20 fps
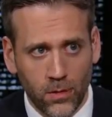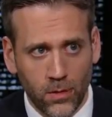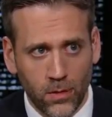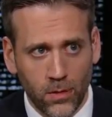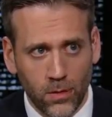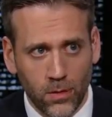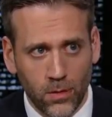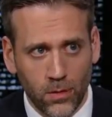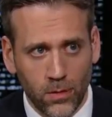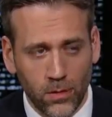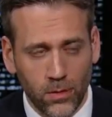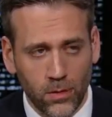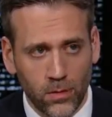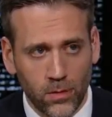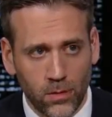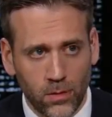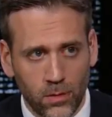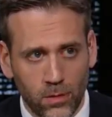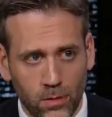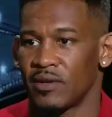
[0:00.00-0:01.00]
Well,
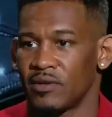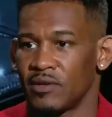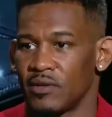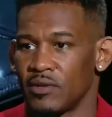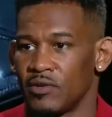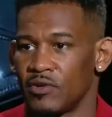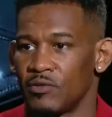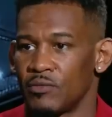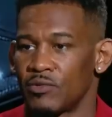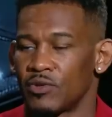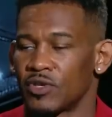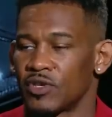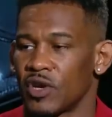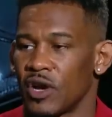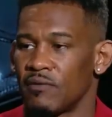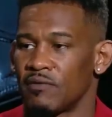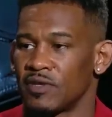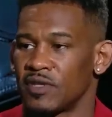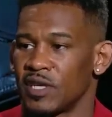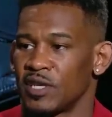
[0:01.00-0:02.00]
I've had numerous
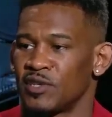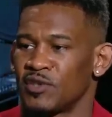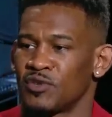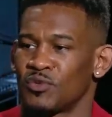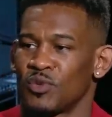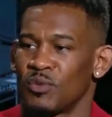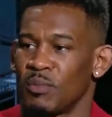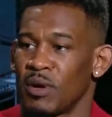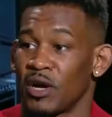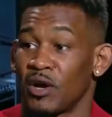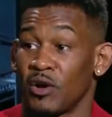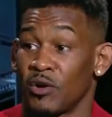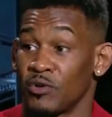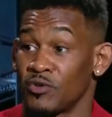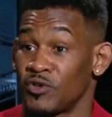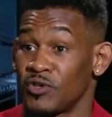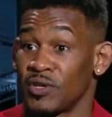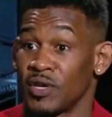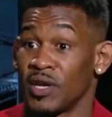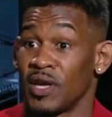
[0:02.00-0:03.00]
conversations with my
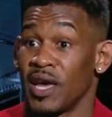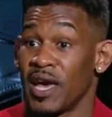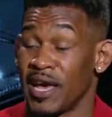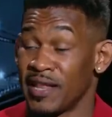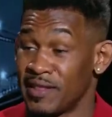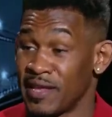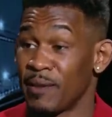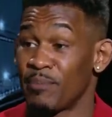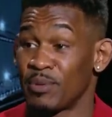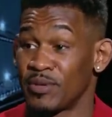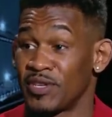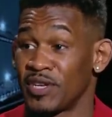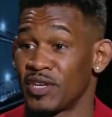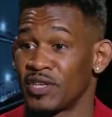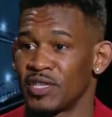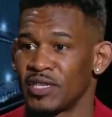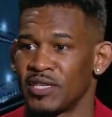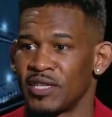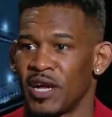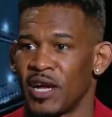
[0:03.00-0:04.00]
coach at that
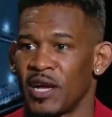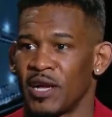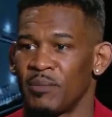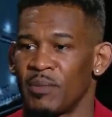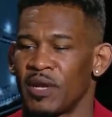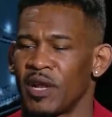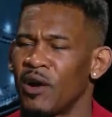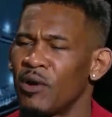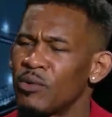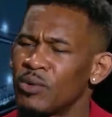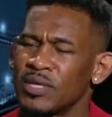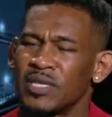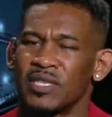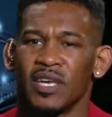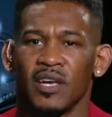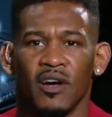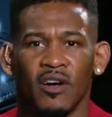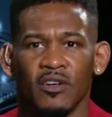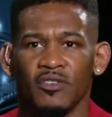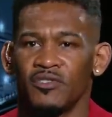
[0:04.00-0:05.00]
particular time, and I always
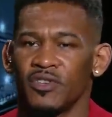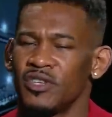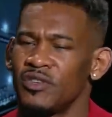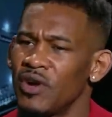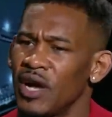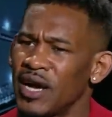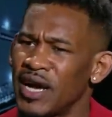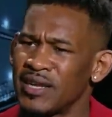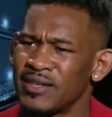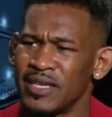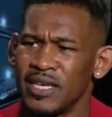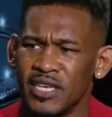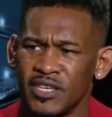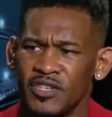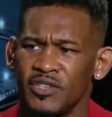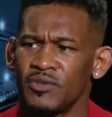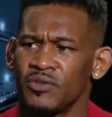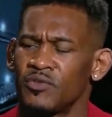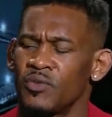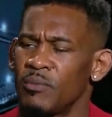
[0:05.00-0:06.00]
say, Andre, you know, I got
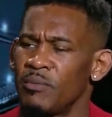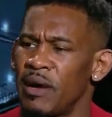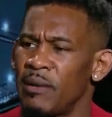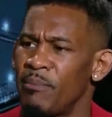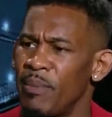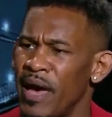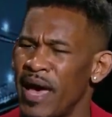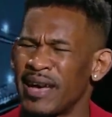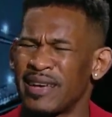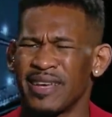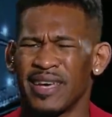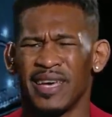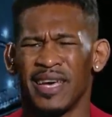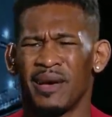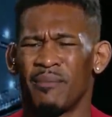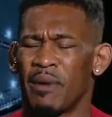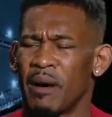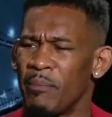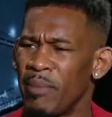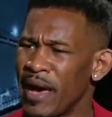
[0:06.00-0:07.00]
issues with my back.
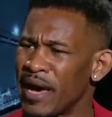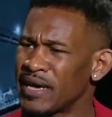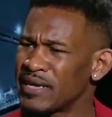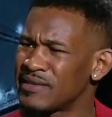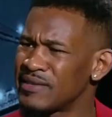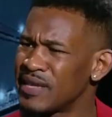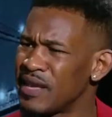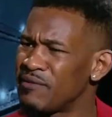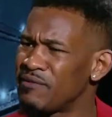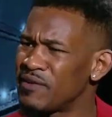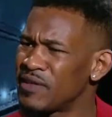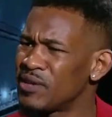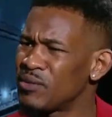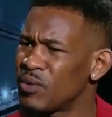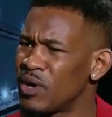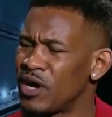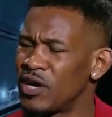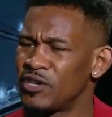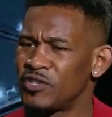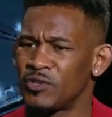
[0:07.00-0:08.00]
My back is not feeling
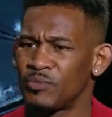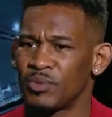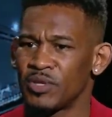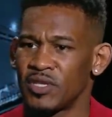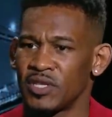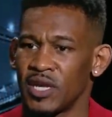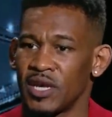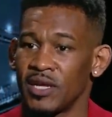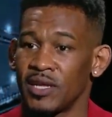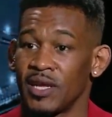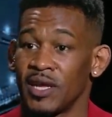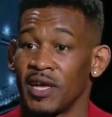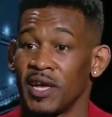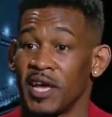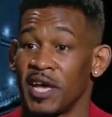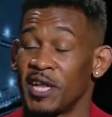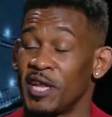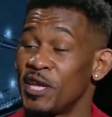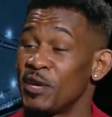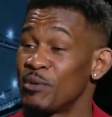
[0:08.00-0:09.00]
100%.
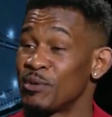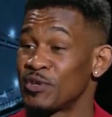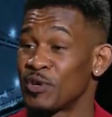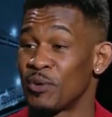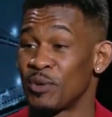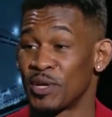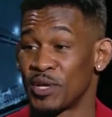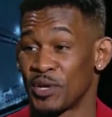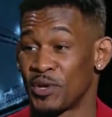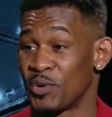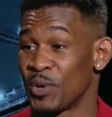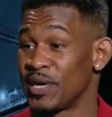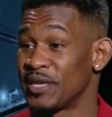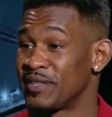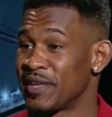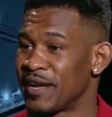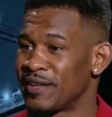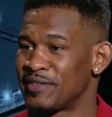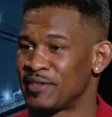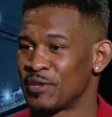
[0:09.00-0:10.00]
And he was always equate
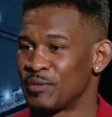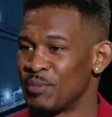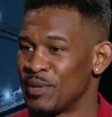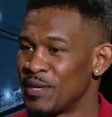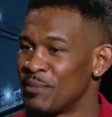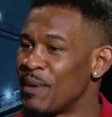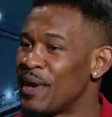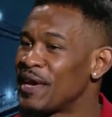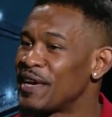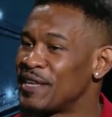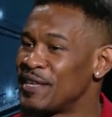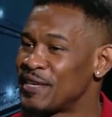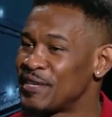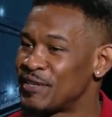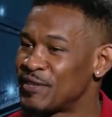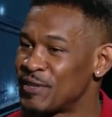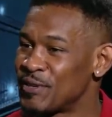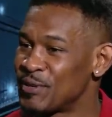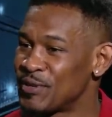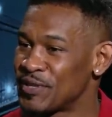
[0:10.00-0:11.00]
that to me making
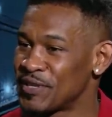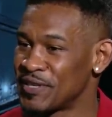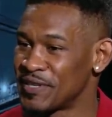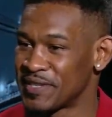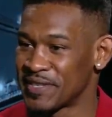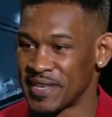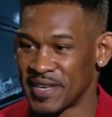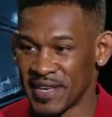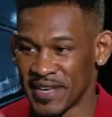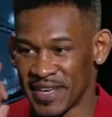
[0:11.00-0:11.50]
excuses. Damn,